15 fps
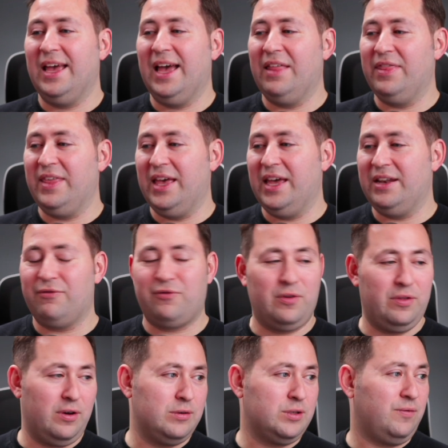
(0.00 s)
And then for
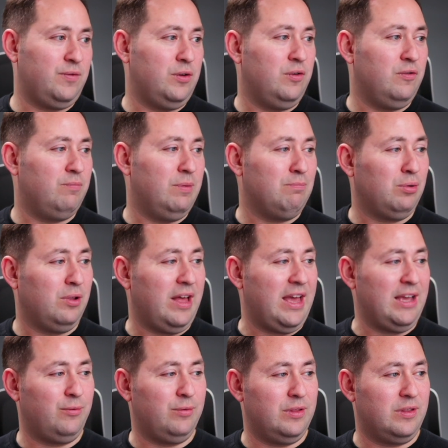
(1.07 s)
those of you who've been
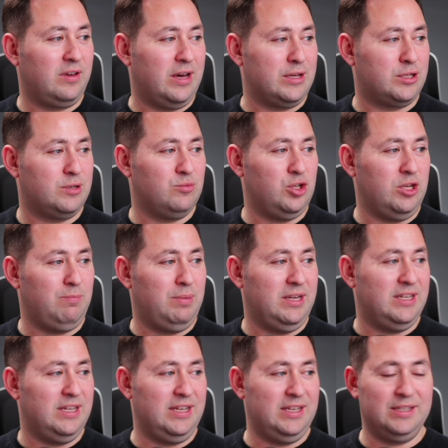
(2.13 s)
playing with custom
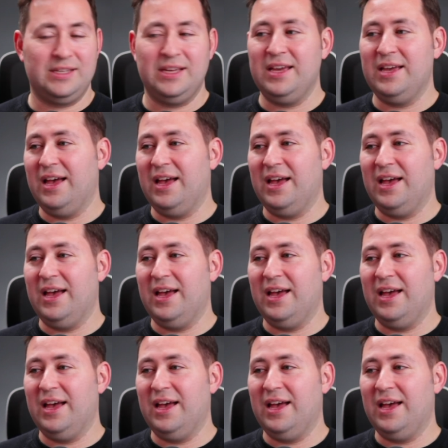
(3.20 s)
GPTs,